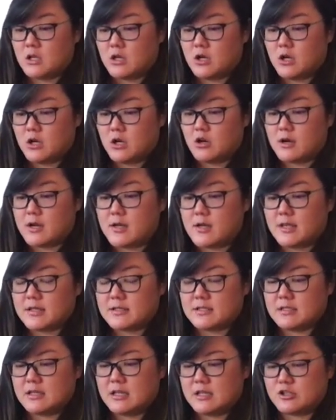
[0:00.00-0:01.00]
All right, that's an
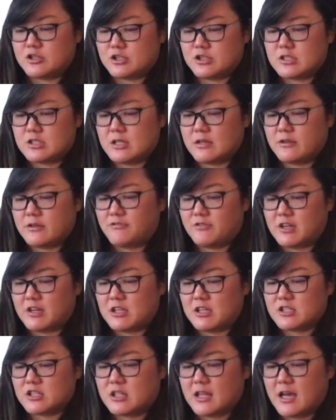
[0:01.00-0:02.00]
interesting finish
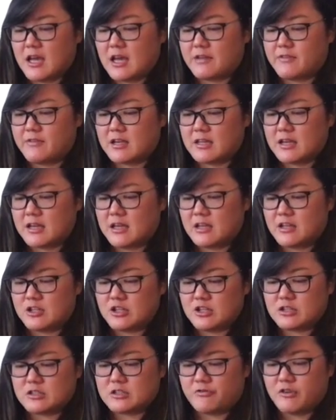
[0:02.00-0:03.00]
to the advent calendar.
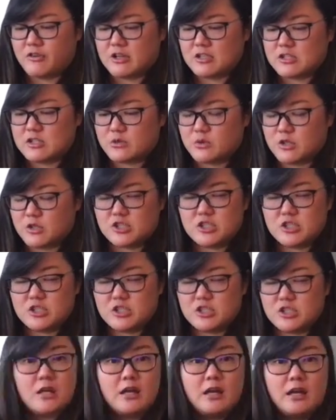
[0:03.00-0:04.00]
It's very squishy.
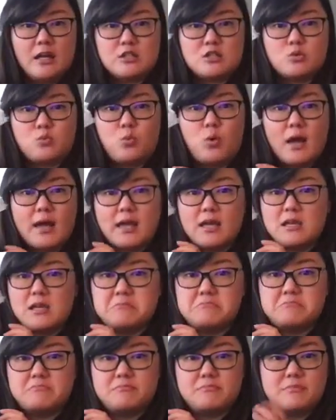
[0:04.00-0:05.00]
It's white.
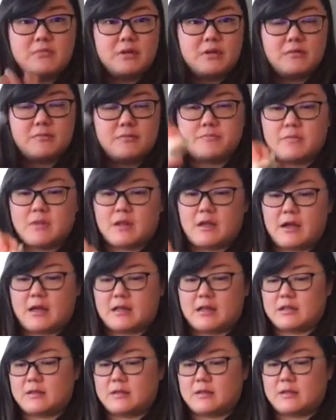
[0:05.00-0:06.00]

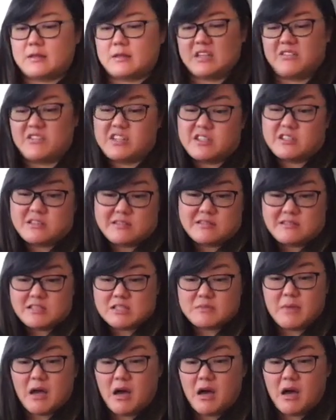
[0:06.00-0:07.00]
Let me see if it
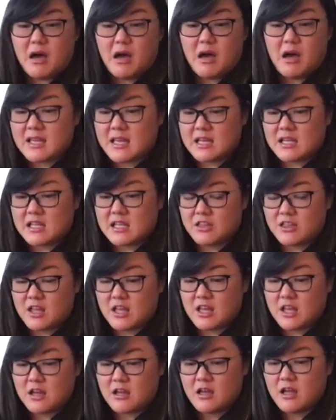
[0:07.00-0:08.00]
smells like anything.
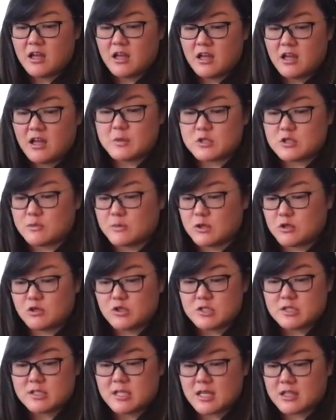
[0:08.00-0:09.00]
I'm assuming you
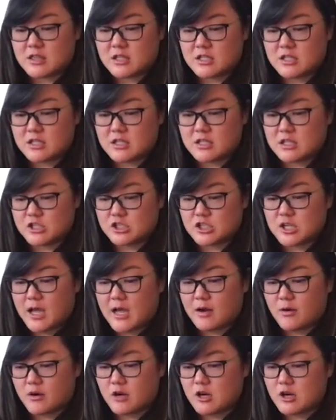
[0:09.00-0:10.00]
just take this in the
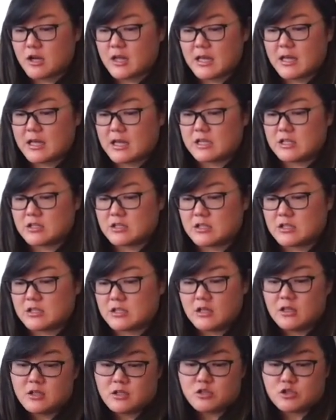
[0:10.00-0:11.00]
shower and
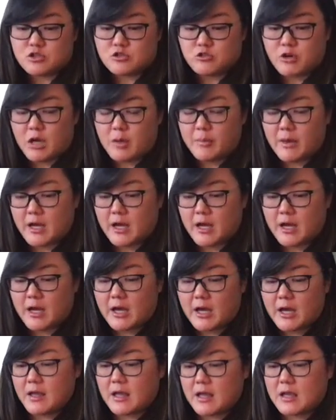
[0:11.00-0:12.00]
scrub up,
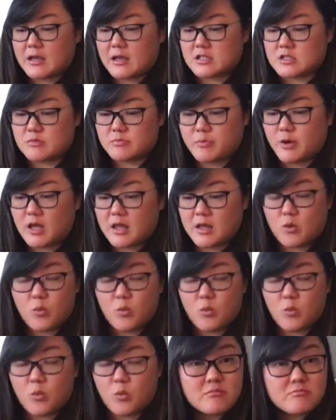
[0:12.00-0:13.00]
and it's probably
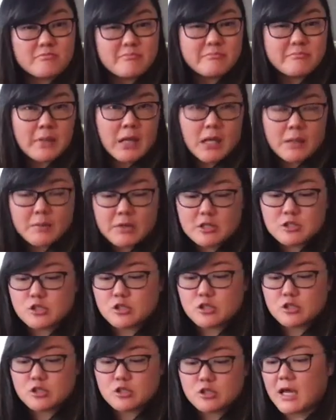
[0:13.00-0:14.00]
1, maybe 2
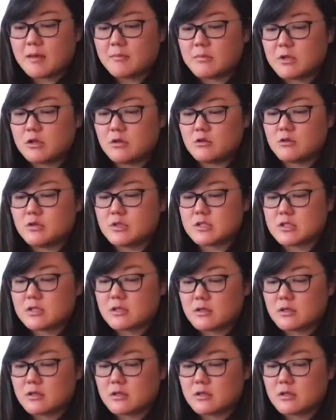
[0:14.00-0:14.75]
time use.